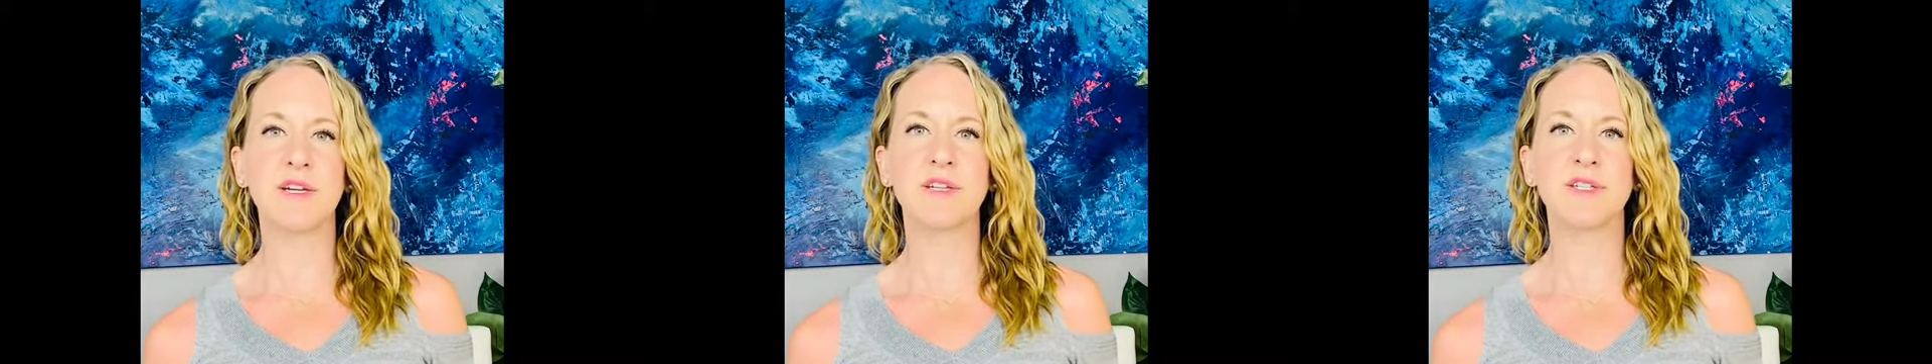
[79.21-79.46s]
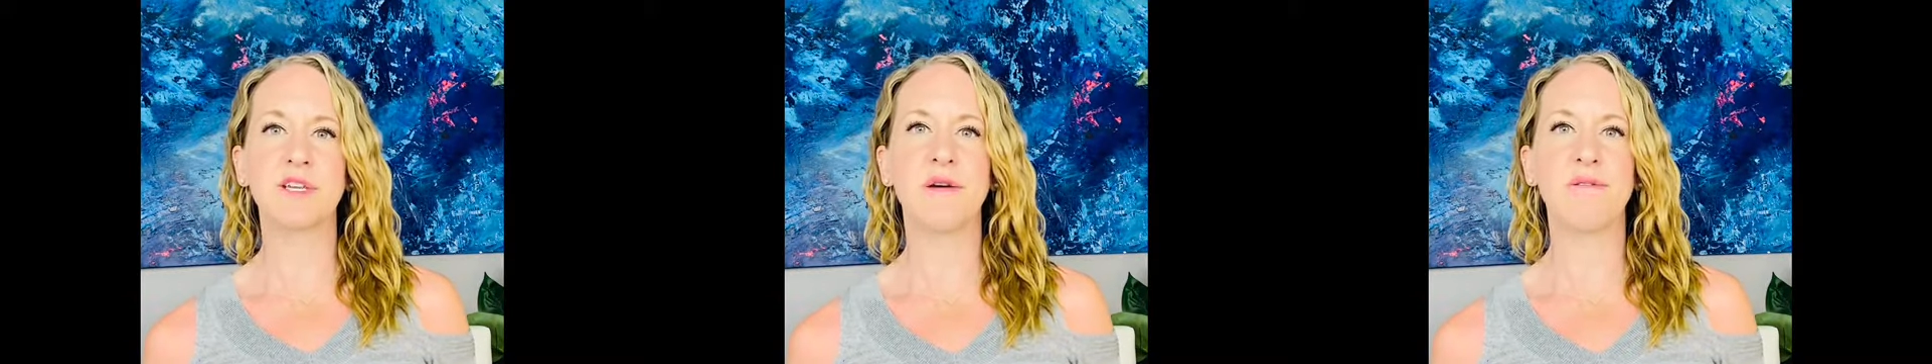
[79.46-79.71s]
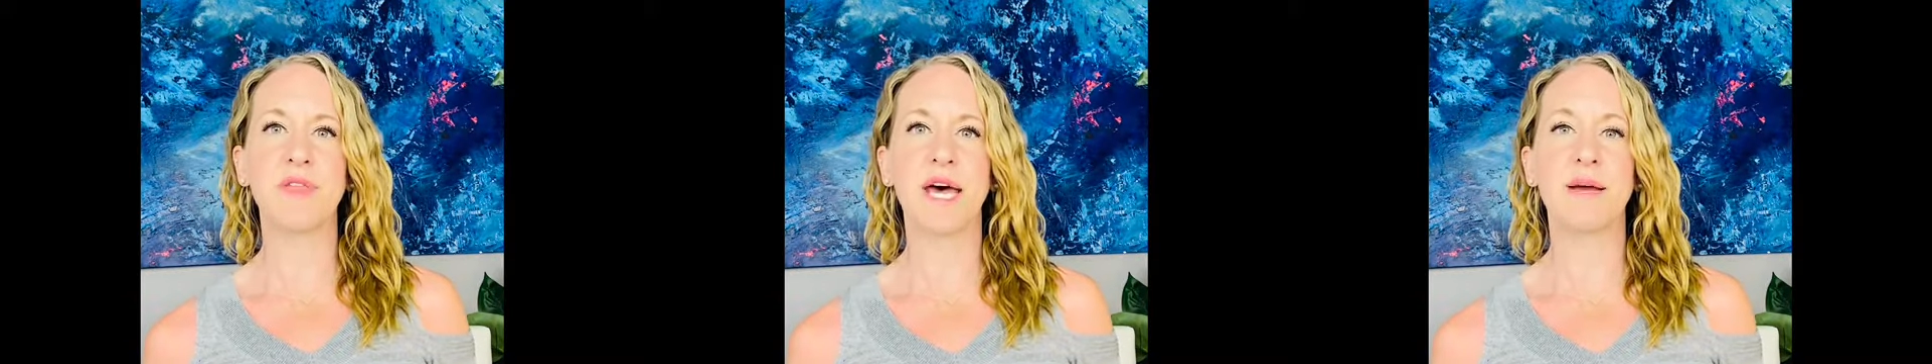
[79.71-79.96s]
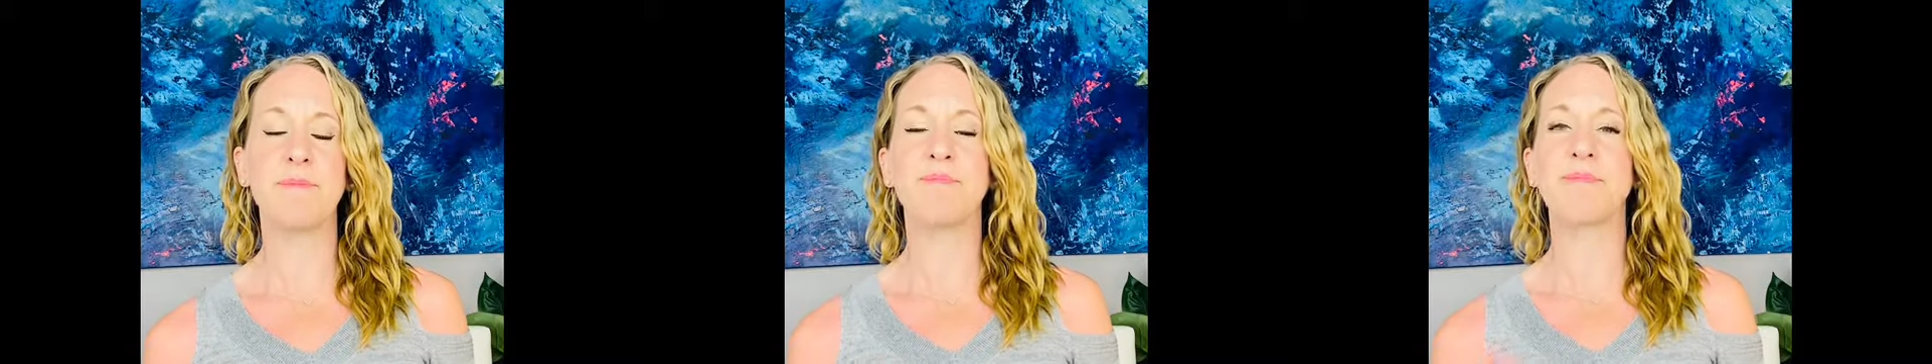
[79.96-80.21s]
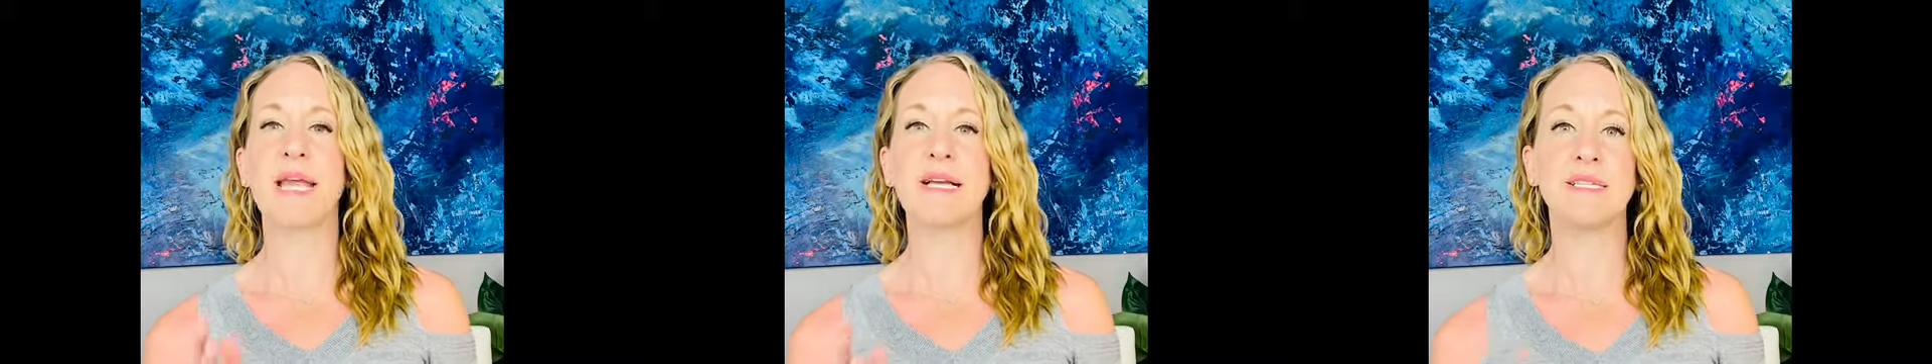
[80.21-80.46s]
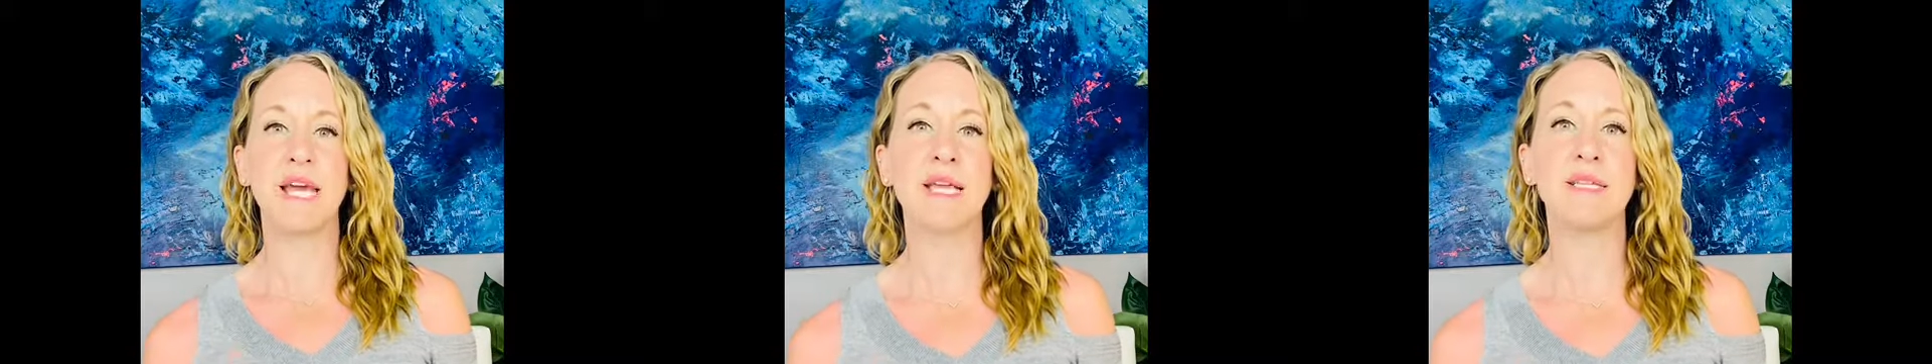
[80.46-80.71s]
yourself that
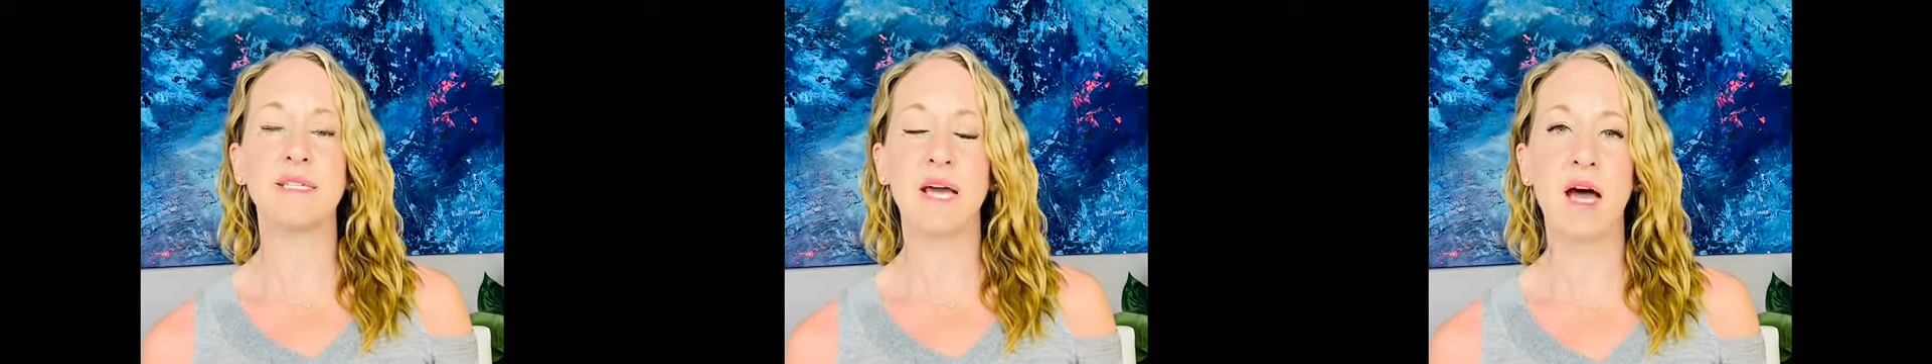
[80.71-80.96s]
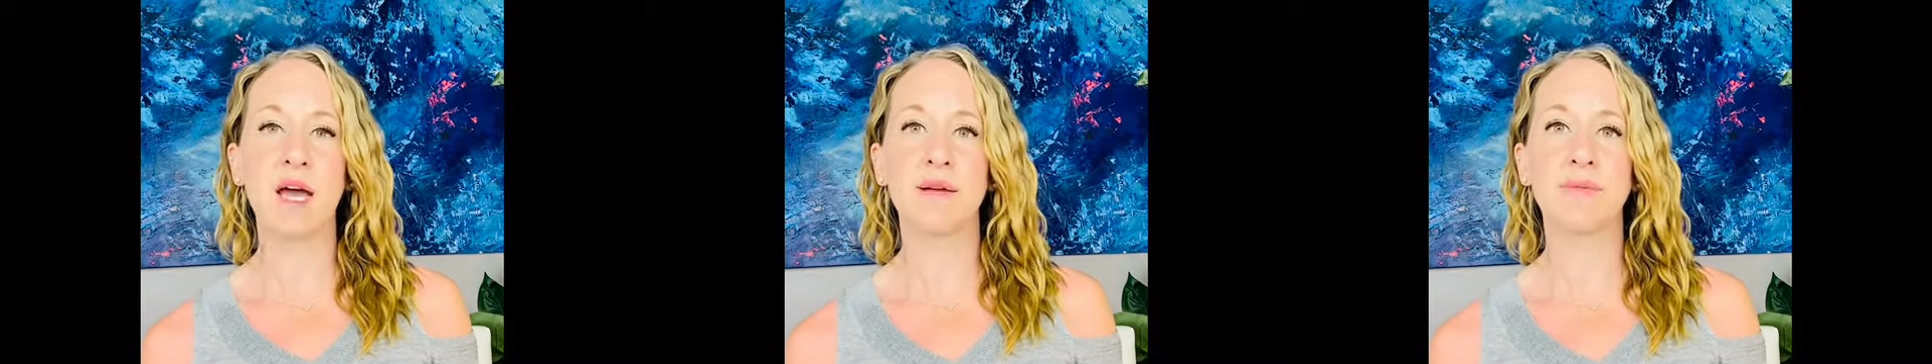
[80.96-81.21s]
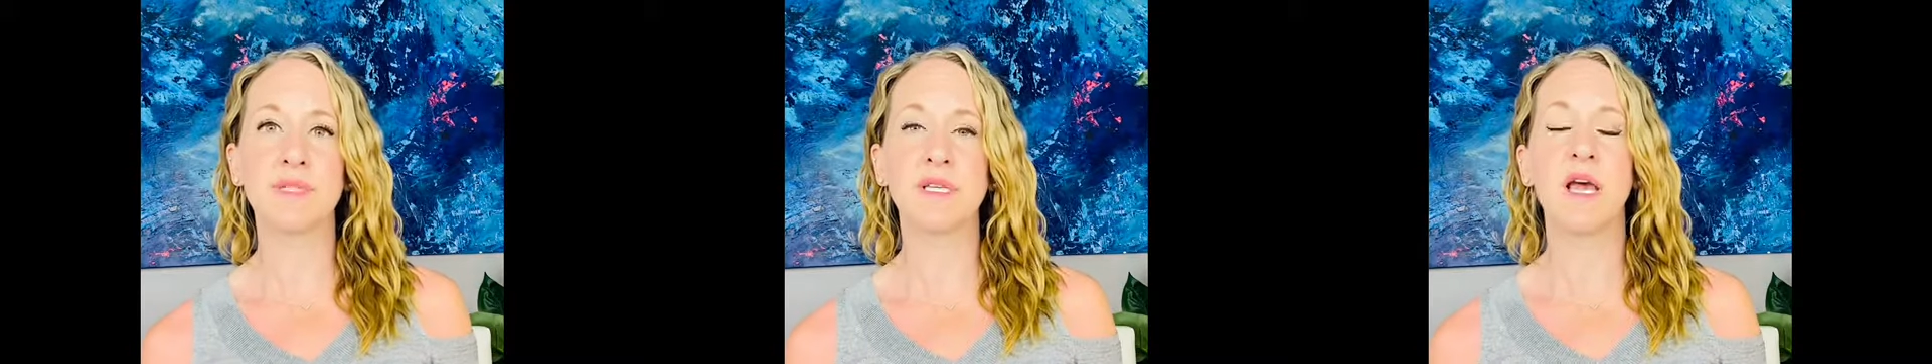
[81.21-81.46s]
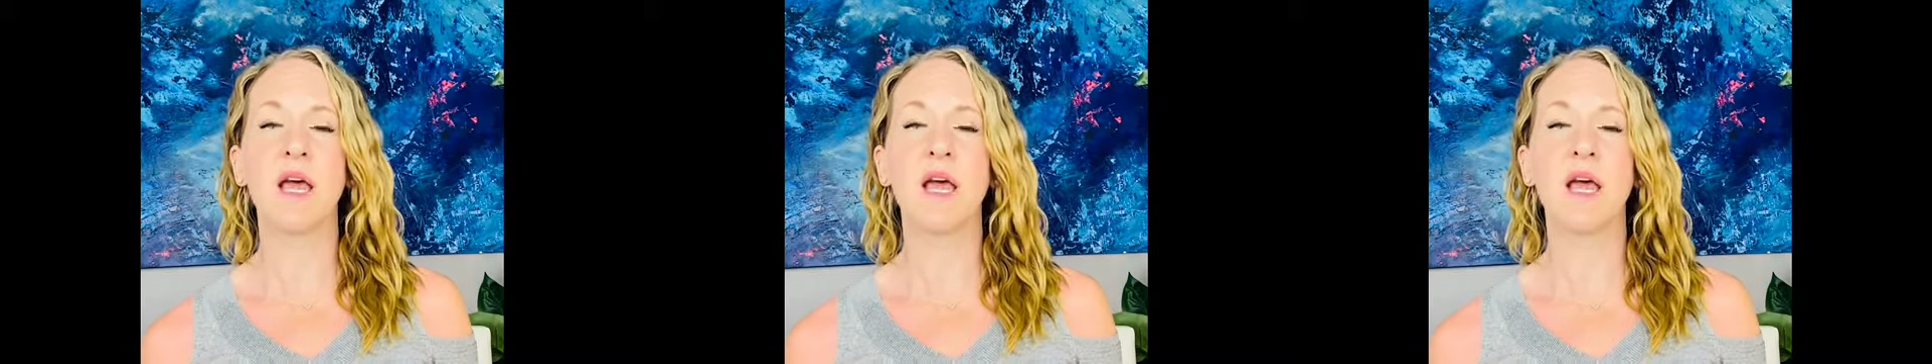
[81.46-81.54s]
10 times.